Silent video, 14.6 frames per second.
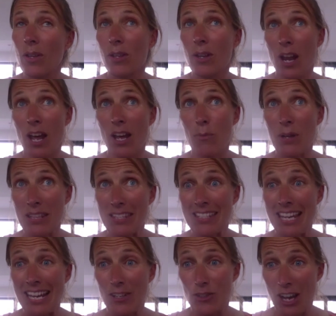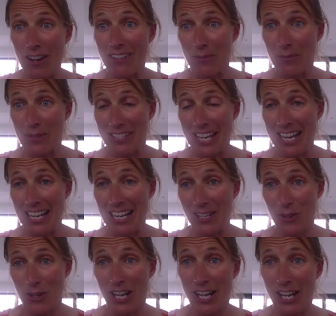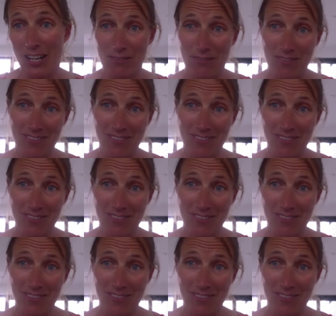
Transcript: you know, like with traveling with sailing, you're kind of,